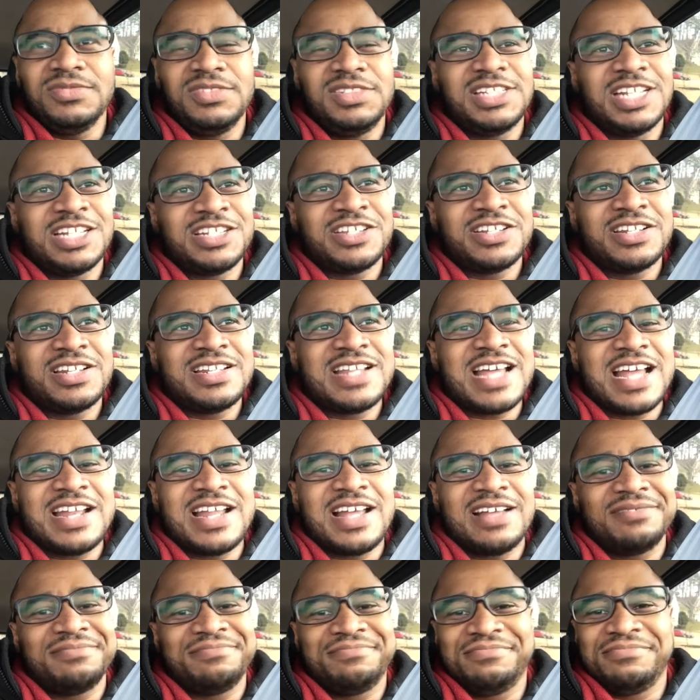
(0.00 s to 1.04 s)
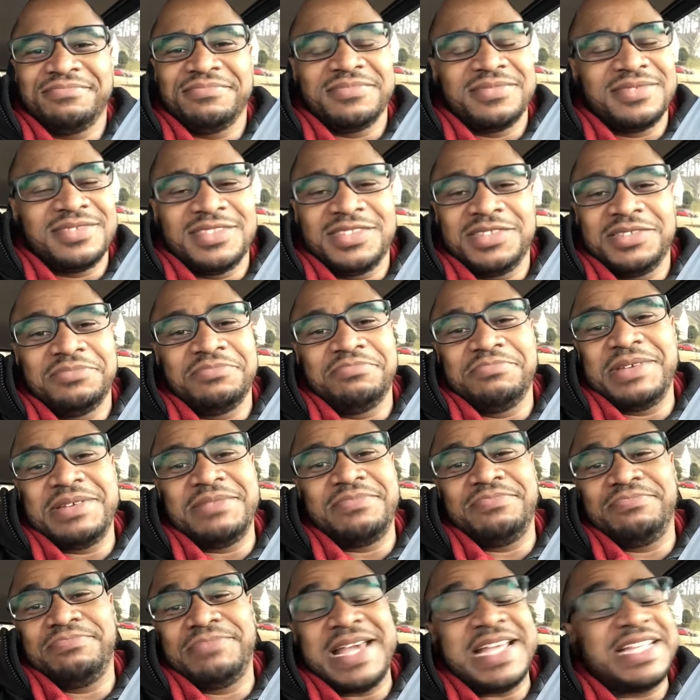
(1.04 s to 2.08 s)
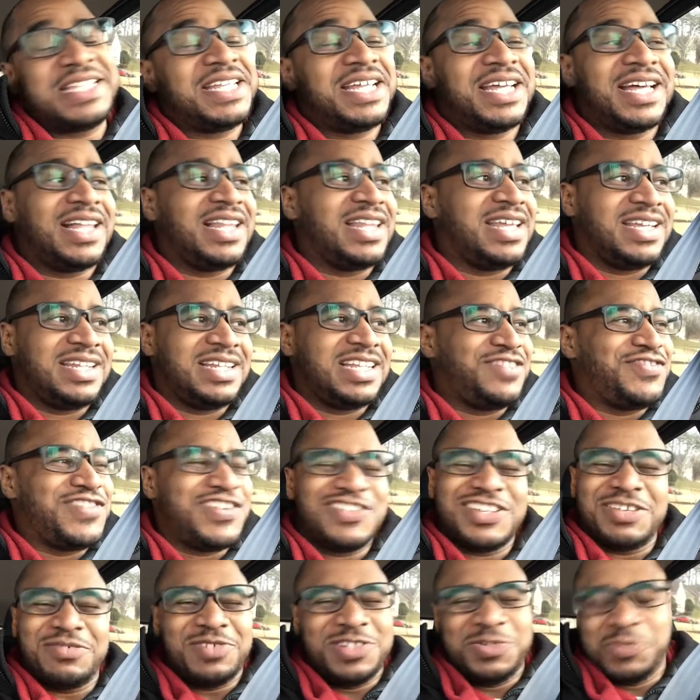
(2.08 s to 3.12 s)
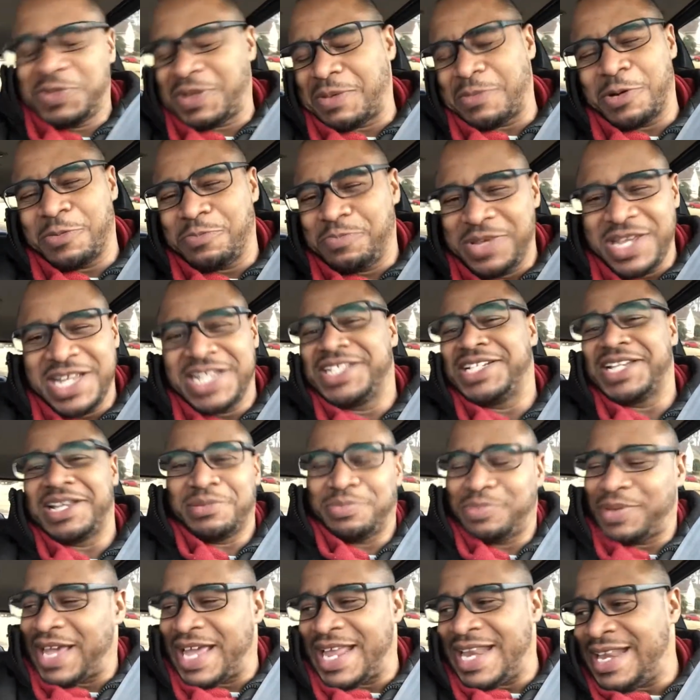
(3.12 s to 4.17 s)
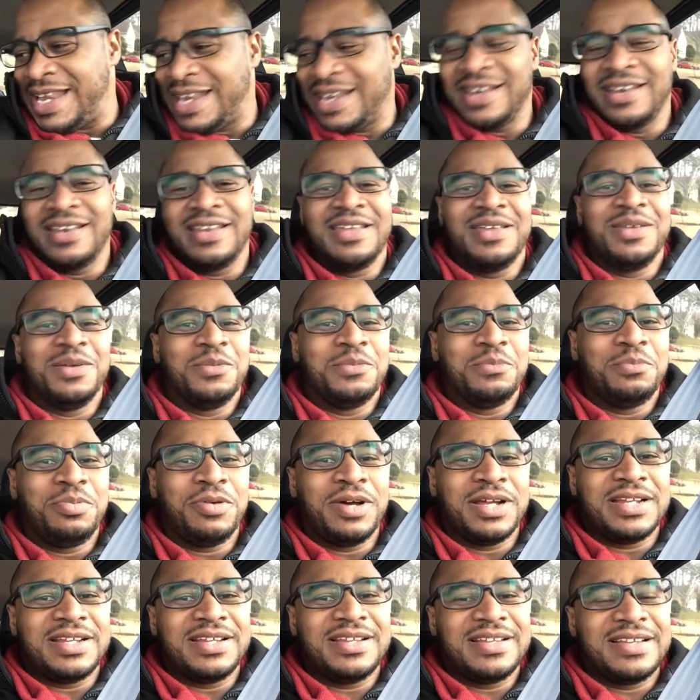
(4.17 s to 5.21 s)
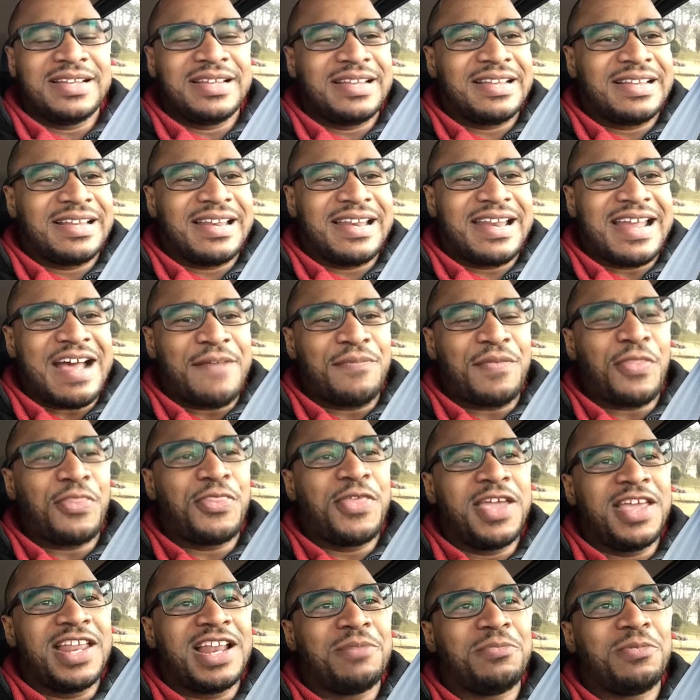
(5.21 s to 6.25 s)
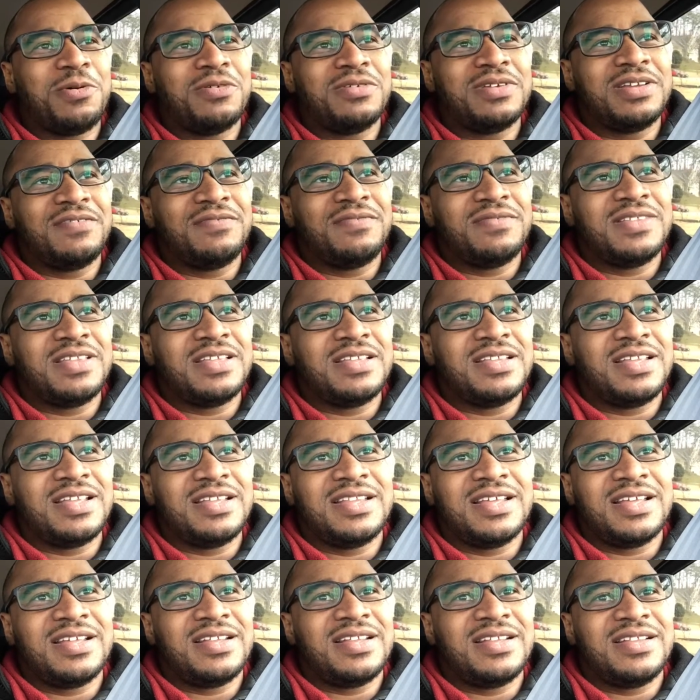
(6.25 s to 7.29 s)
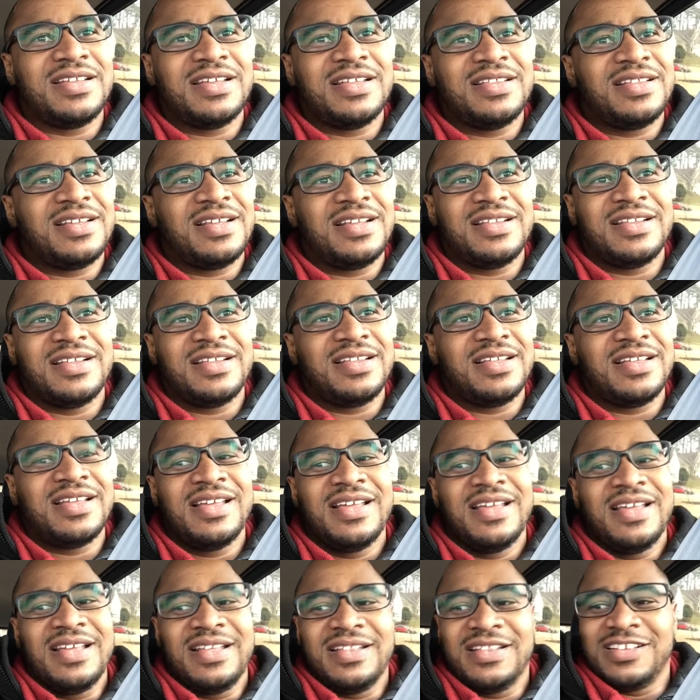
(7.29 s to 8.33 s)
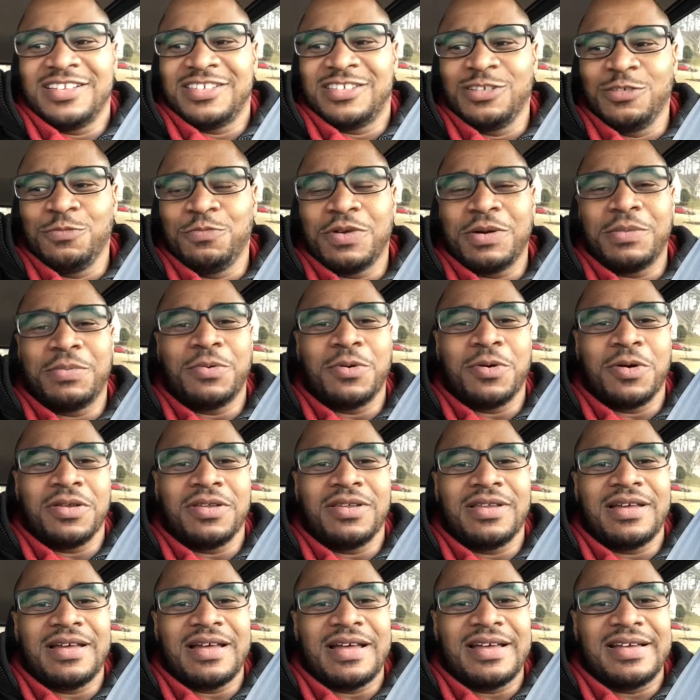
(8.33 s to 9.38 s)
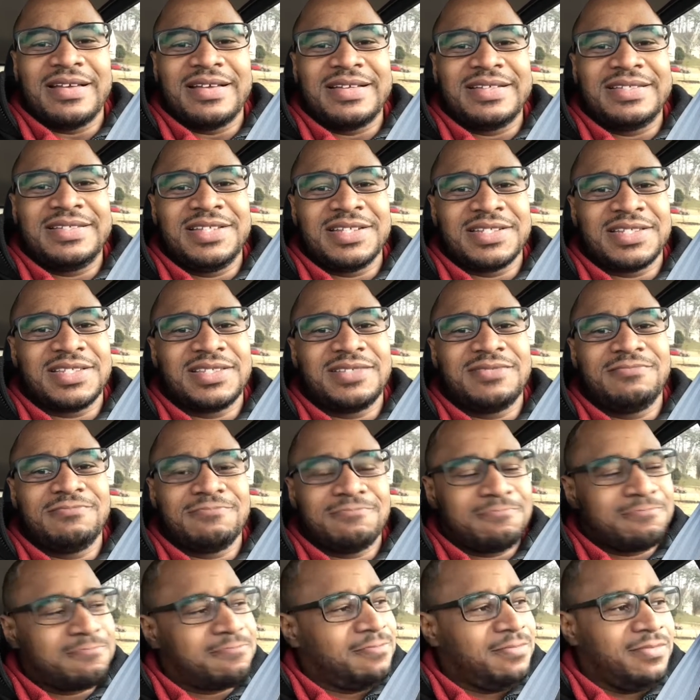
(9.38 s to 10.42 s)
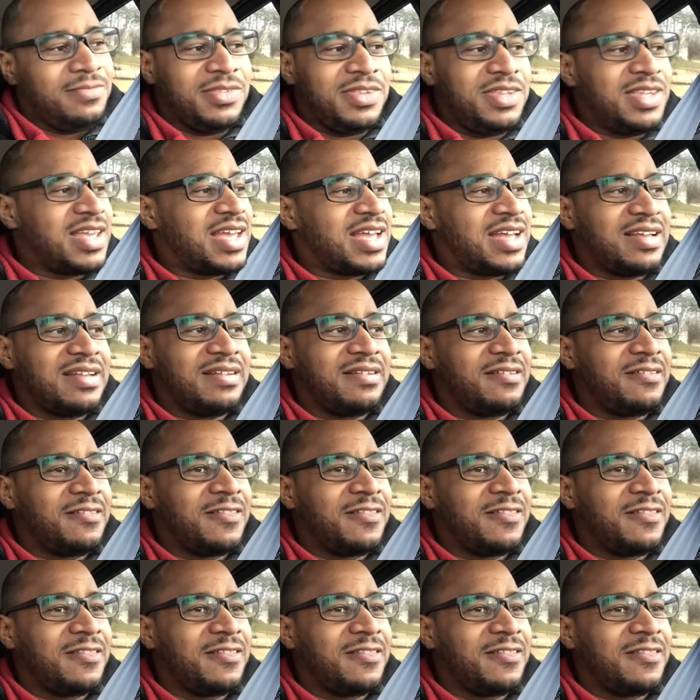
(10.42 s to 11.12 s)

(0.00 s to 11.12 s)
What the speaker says: Yeah, so that basically, this video was supposed to be about BJ Penn. But after thinking about the Super Bowl, it's just, yeah.